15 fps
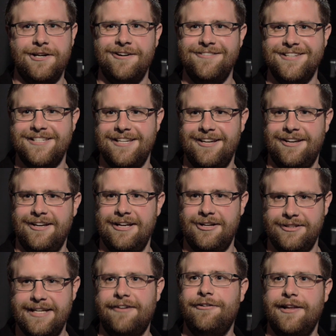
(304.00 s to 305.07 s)
service,
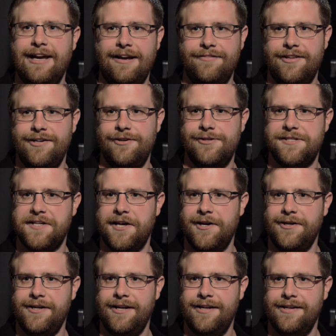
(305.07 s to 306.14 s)
he'll definitely have the newest
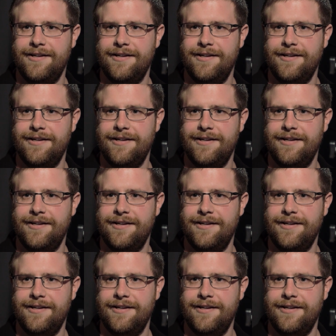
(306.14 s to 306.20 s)
code.